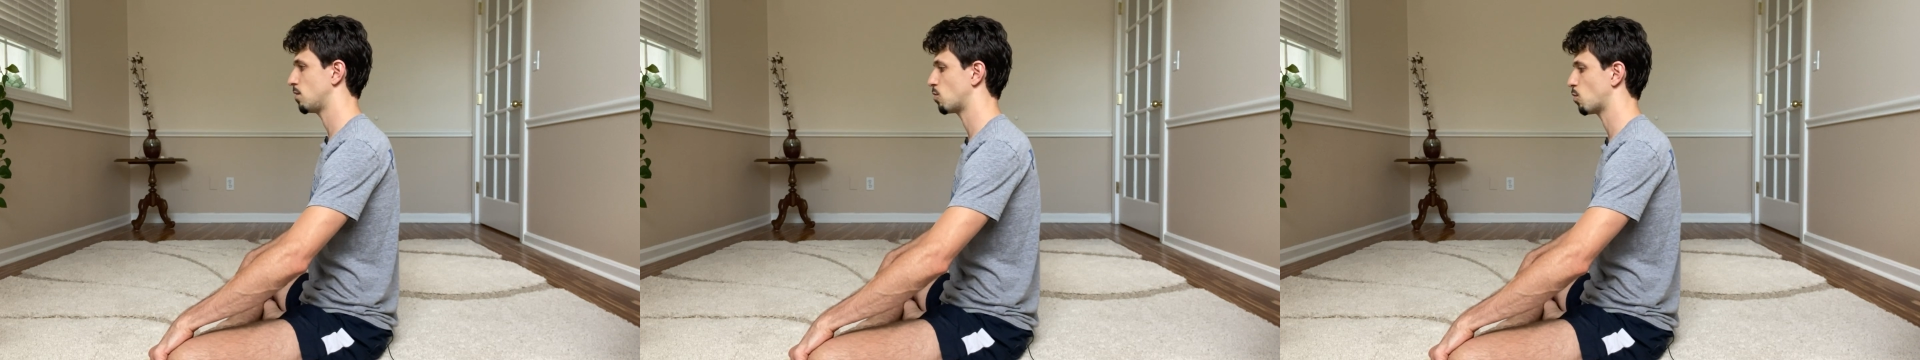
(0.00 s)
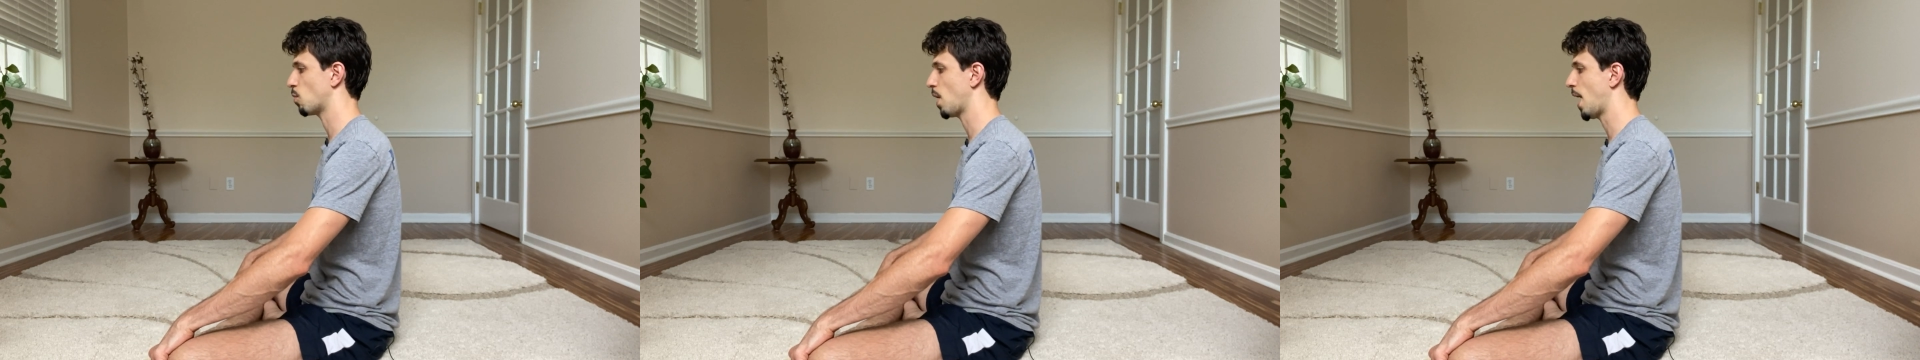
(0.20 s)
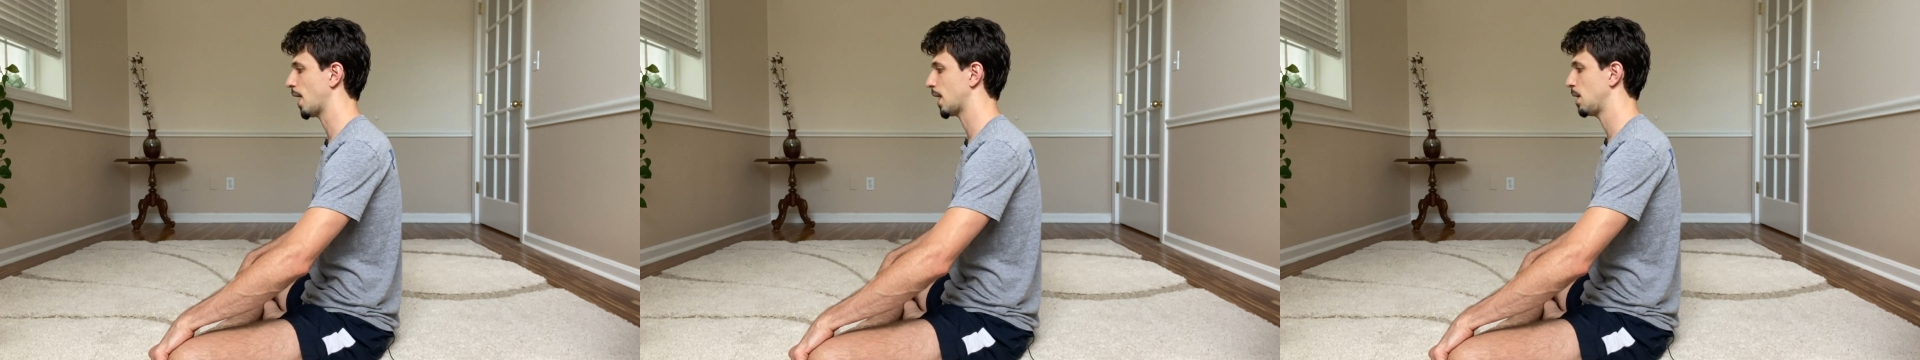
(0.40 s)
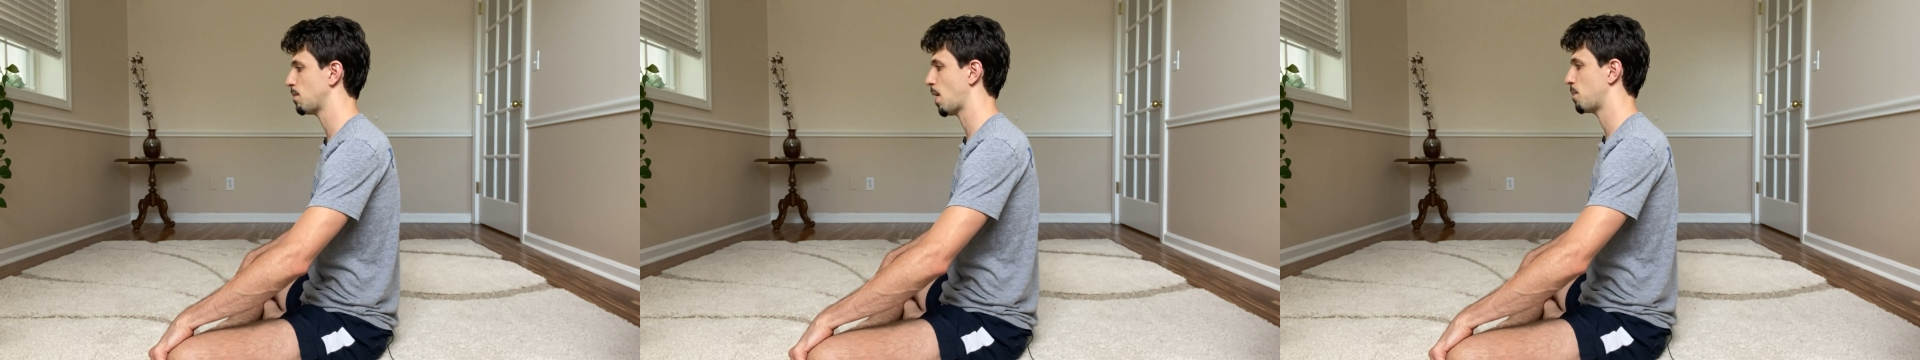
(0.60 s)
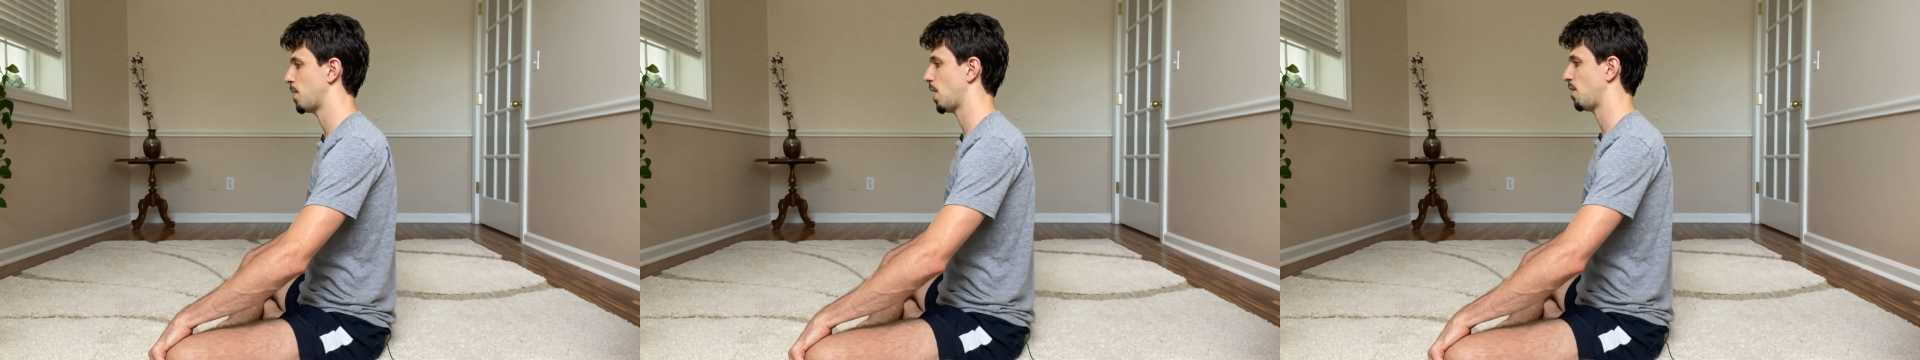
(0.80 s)
rocking
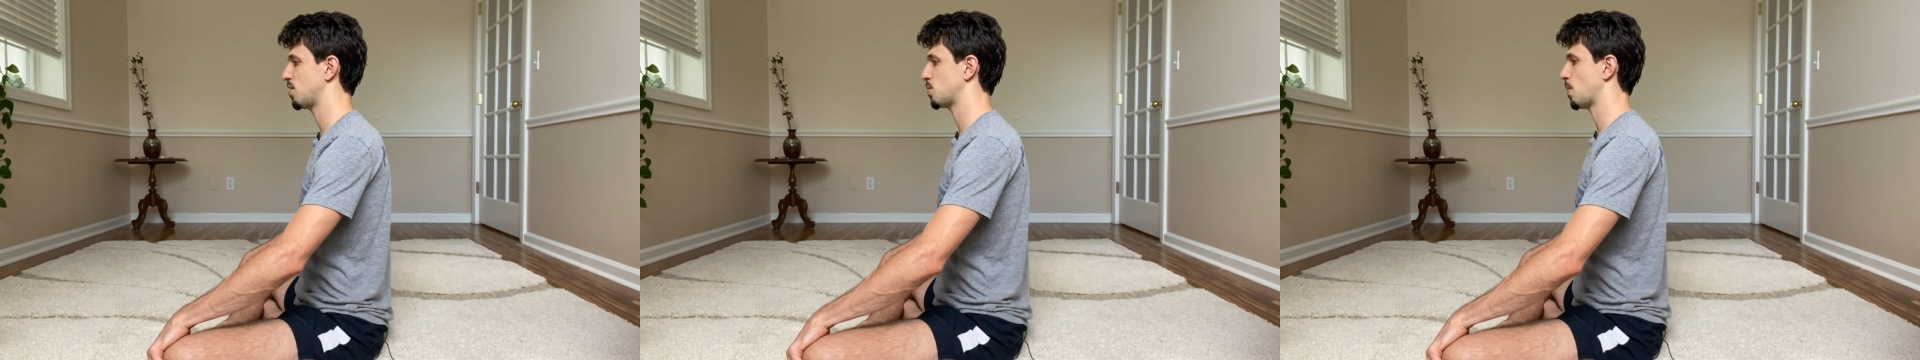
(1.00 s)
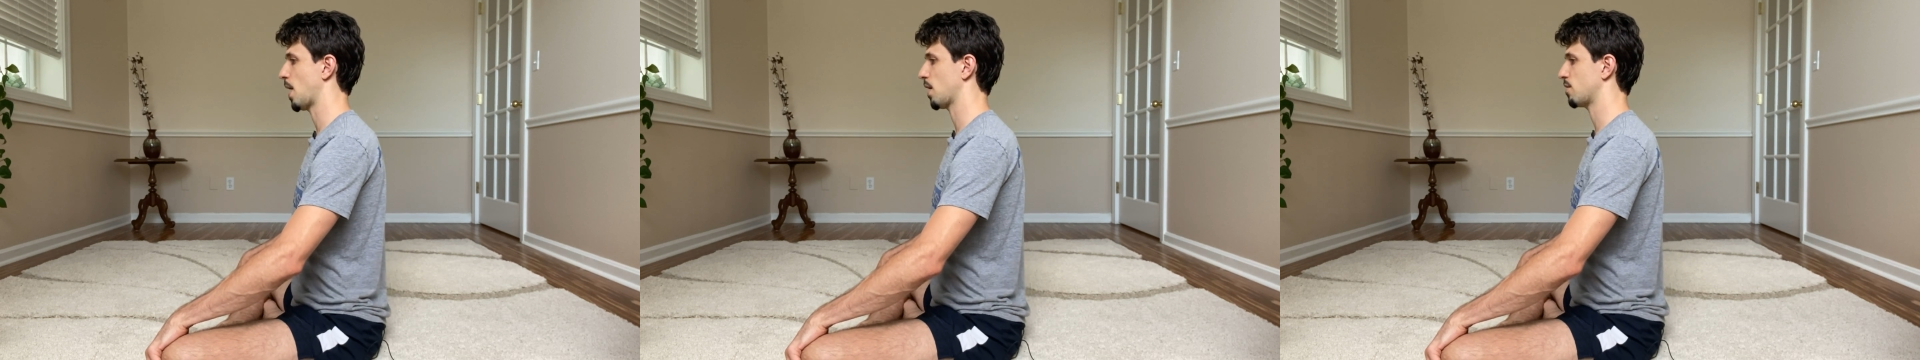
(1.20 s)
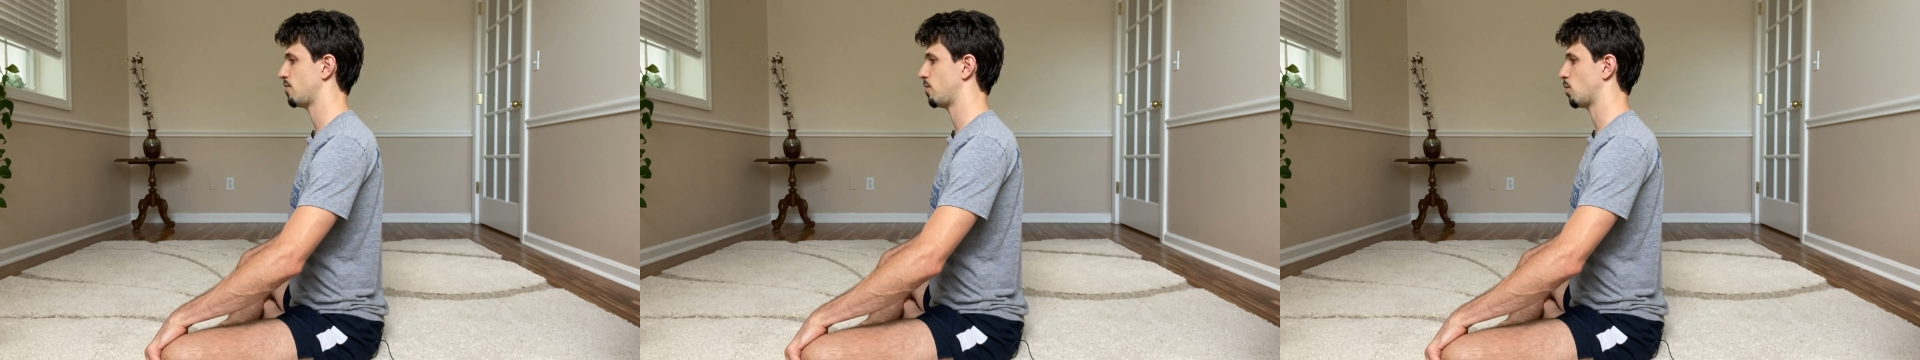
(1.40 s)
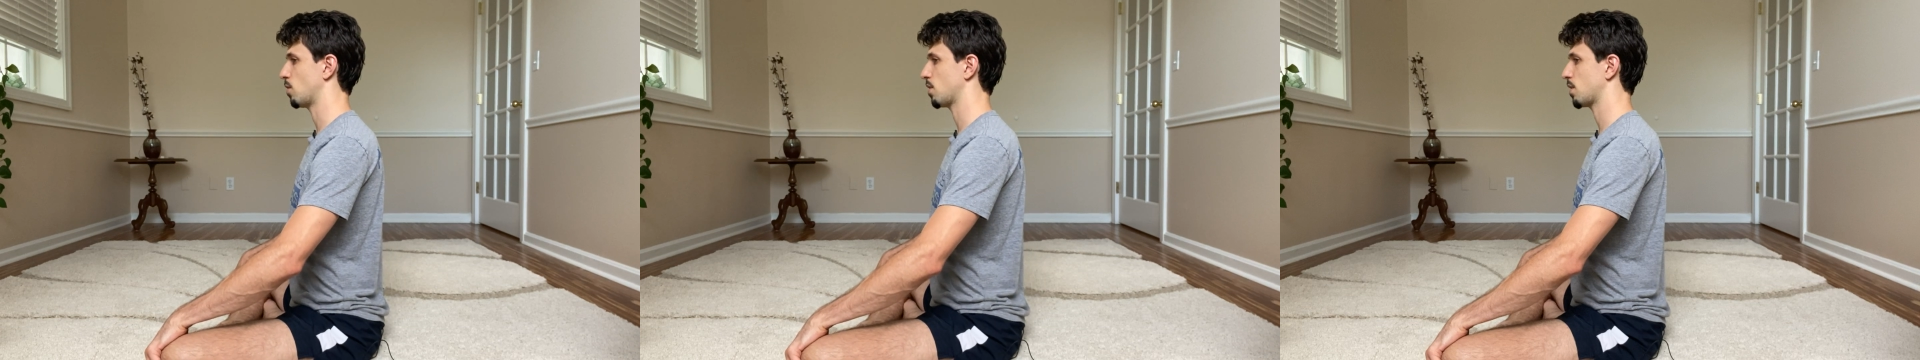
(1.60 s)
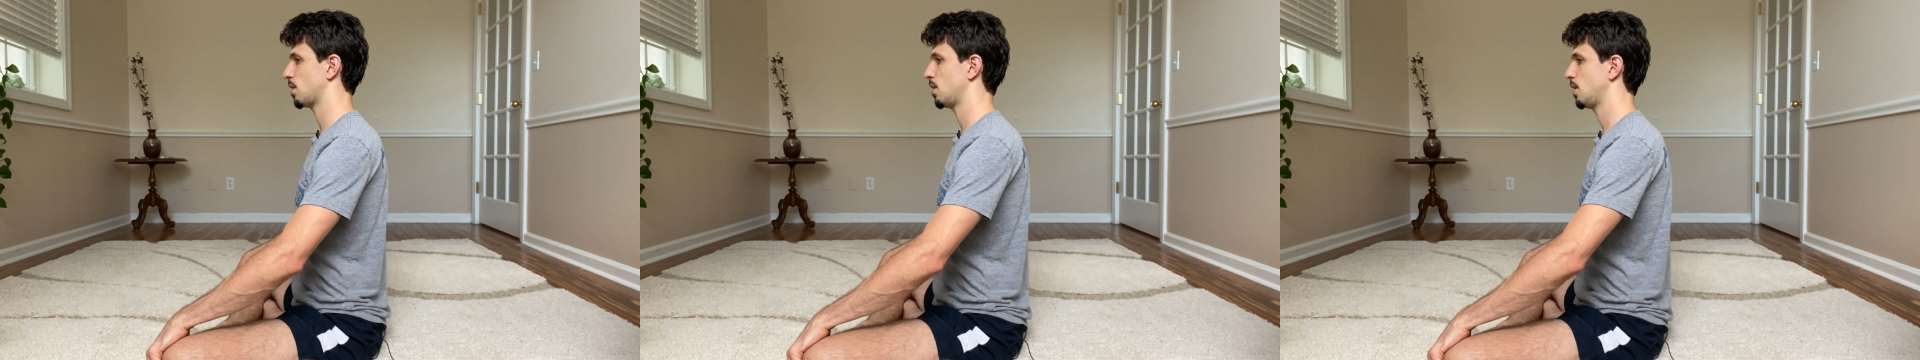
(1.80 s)
my pelvis back and forth.